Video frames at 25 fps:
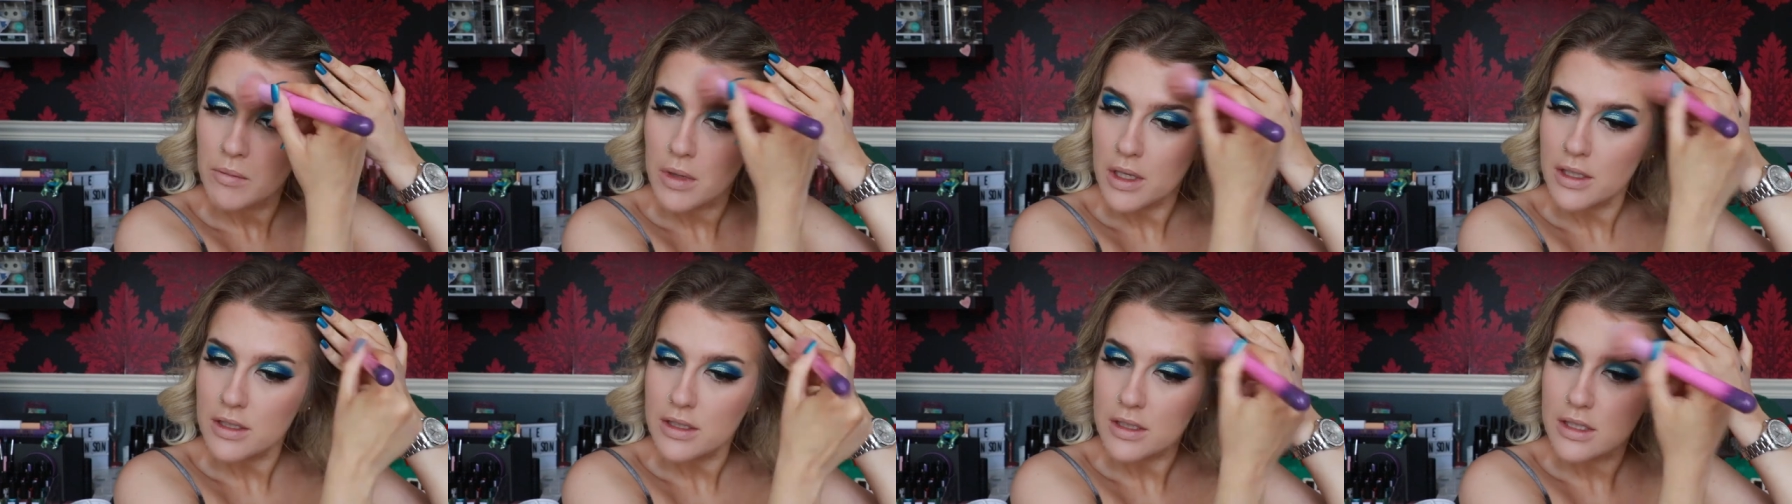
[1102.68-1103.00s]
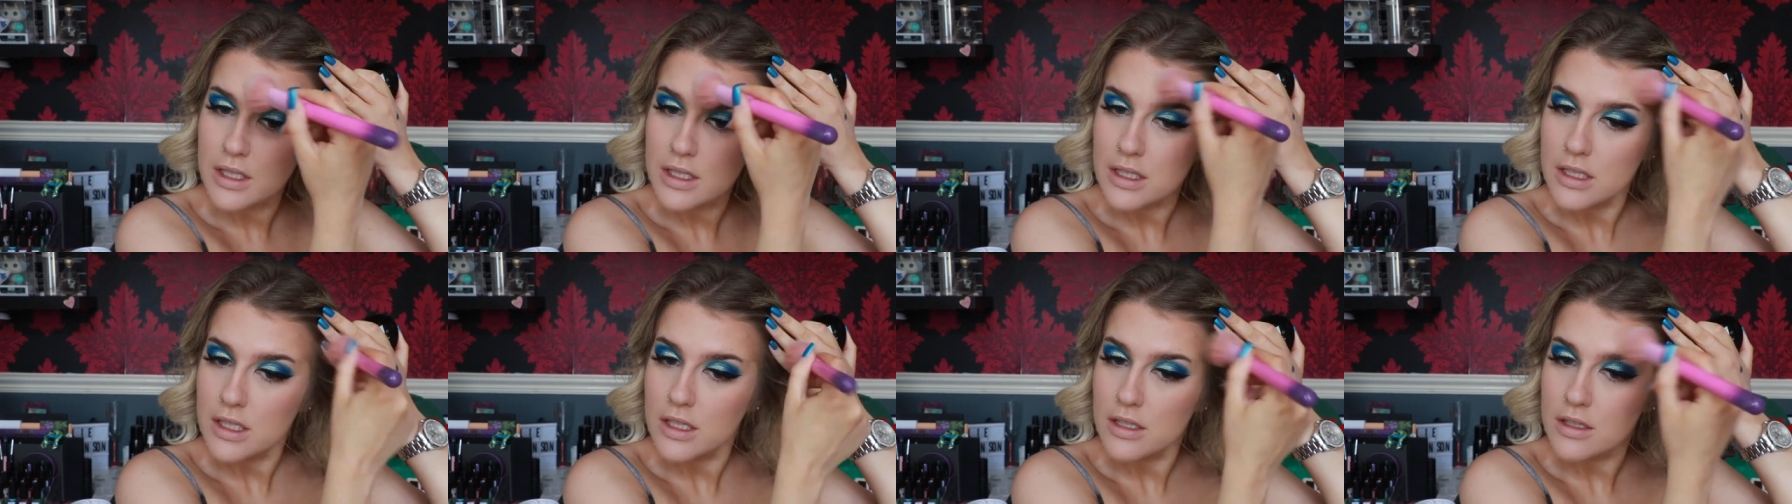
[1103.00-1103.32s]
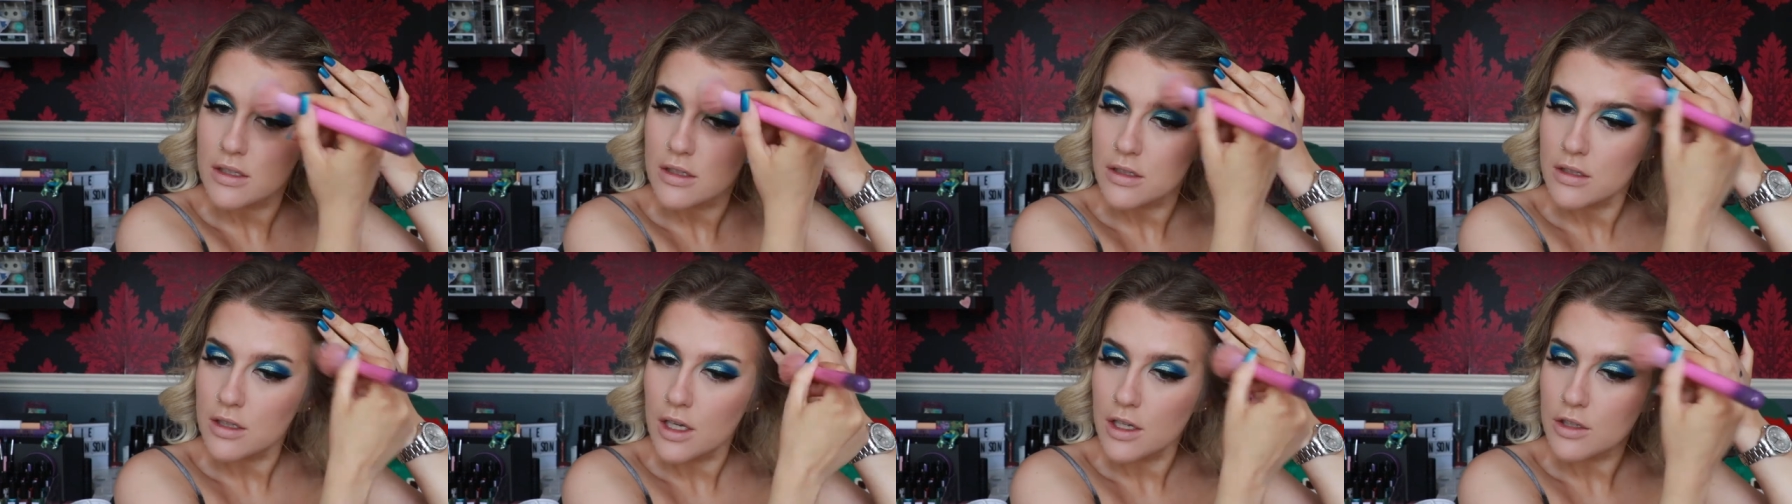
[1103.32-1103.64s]
Plus, this
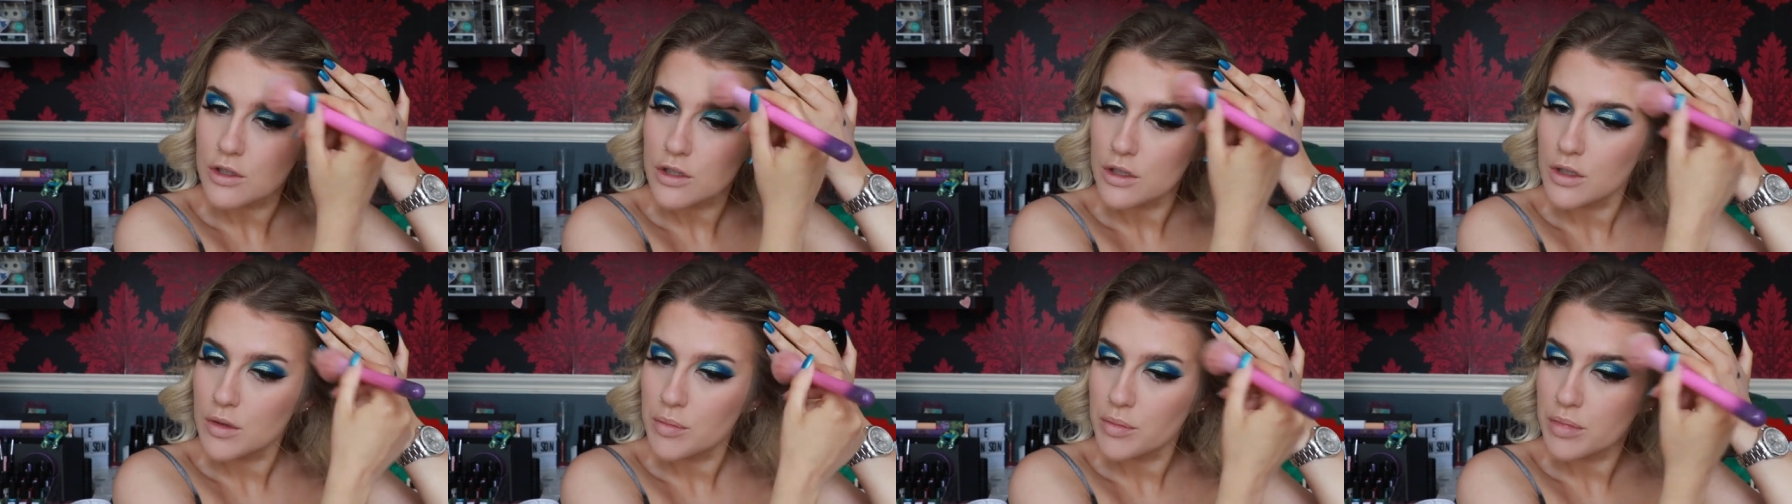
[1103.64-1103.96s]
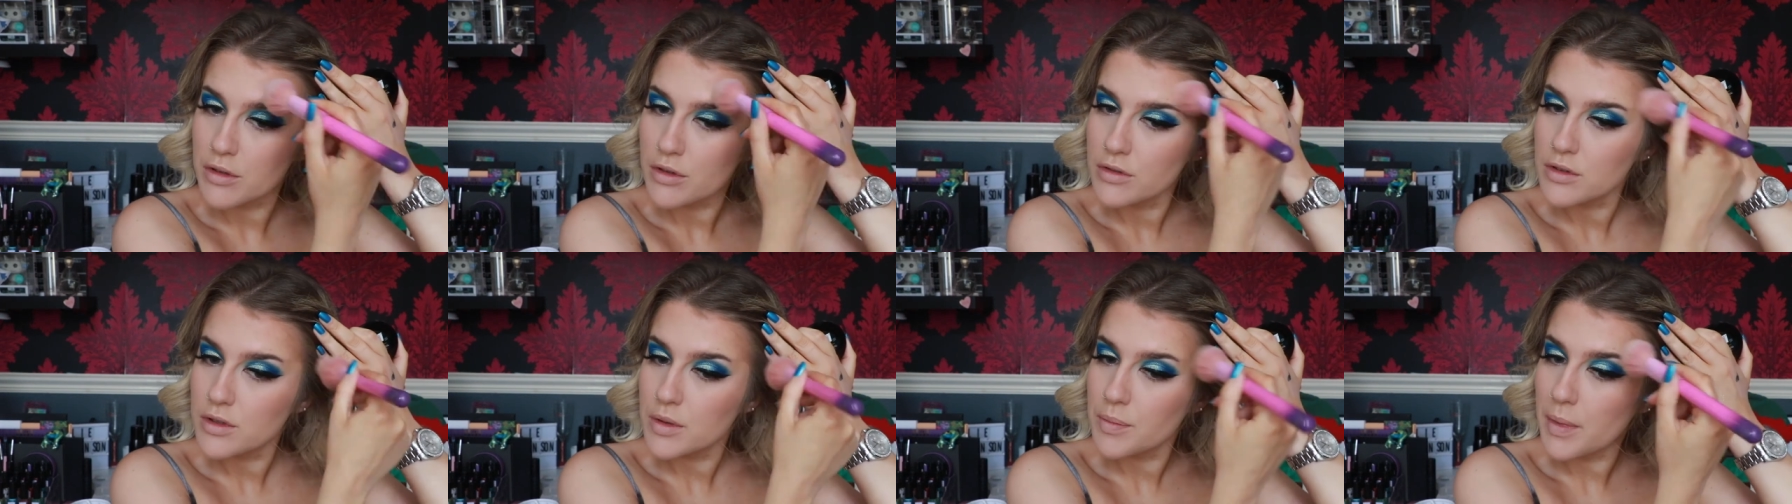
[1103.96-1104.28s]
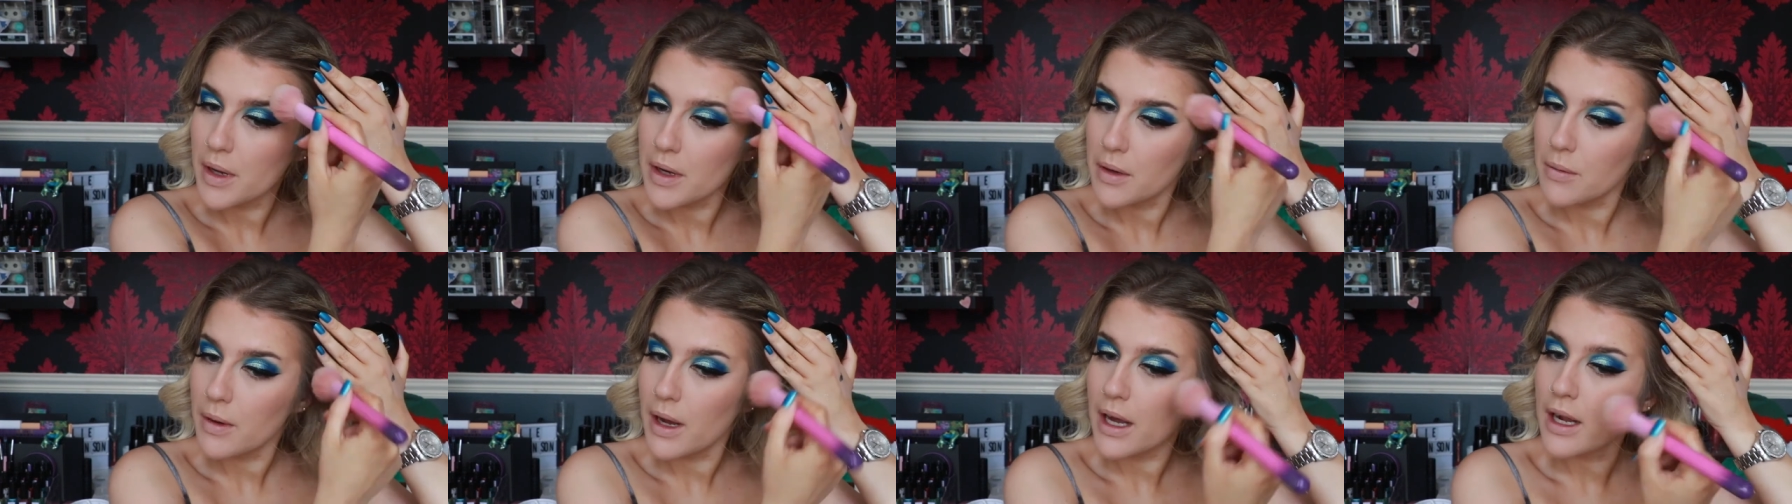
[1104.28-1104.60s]
is such a good bronzer,
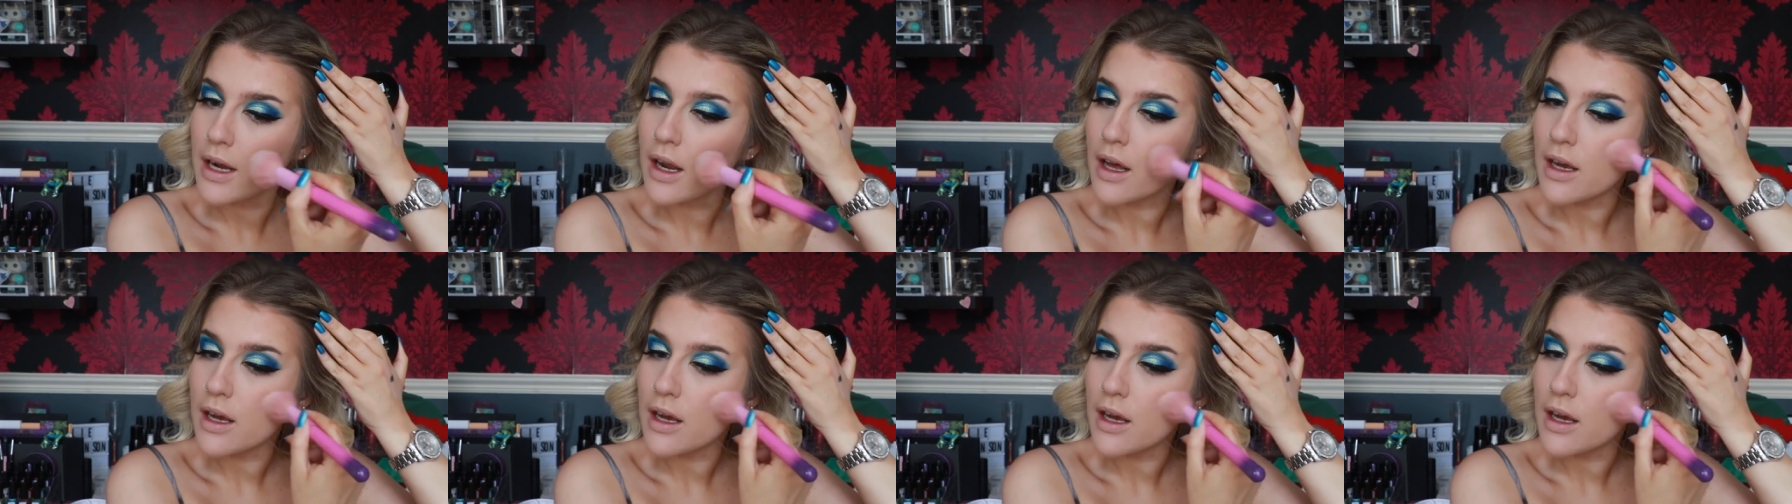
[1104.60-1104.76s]
by the way.